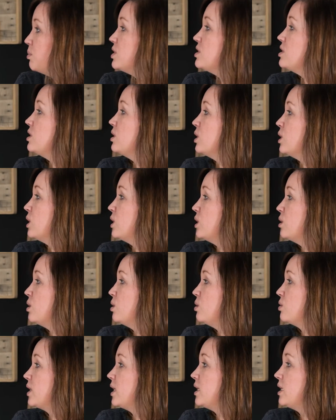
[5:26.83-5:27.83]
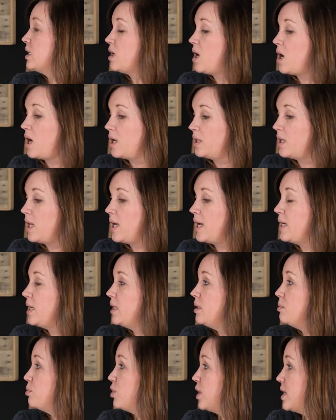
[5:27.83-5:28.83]
material, get an
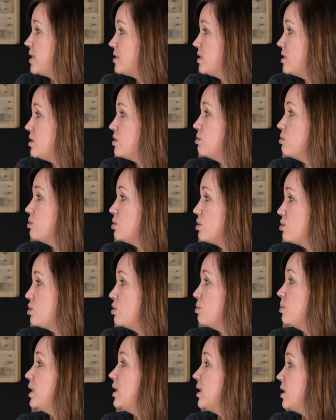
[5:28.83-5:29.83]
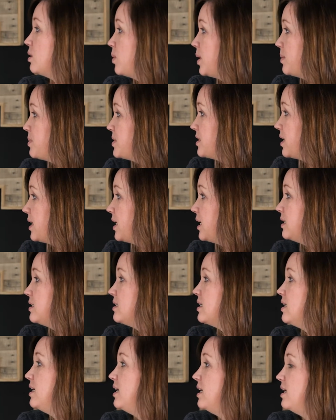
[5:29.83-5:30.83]
online presence through social media and website,
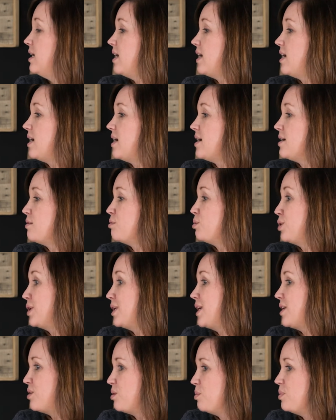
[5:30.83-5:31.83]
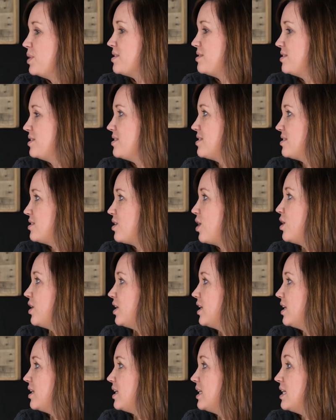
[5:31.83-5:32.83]
and really get their business
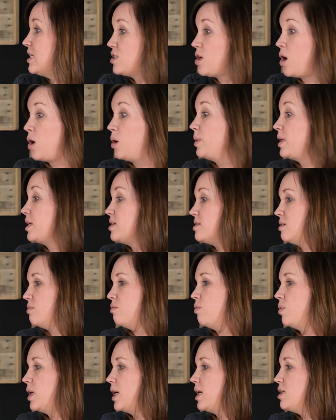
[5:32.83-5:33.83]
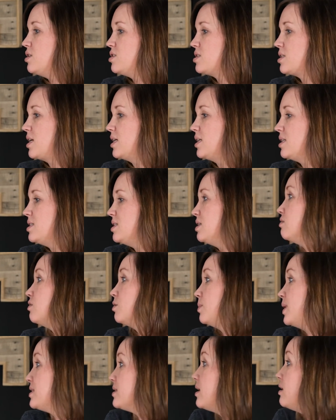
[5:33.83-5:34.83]
started. And it's all because of what I just kind of did for
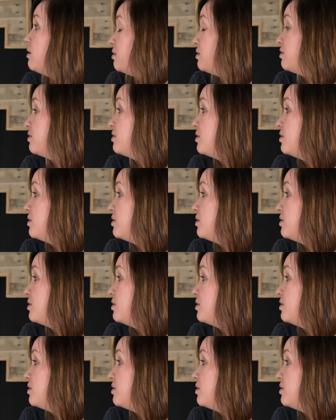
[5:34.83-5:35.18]
myself.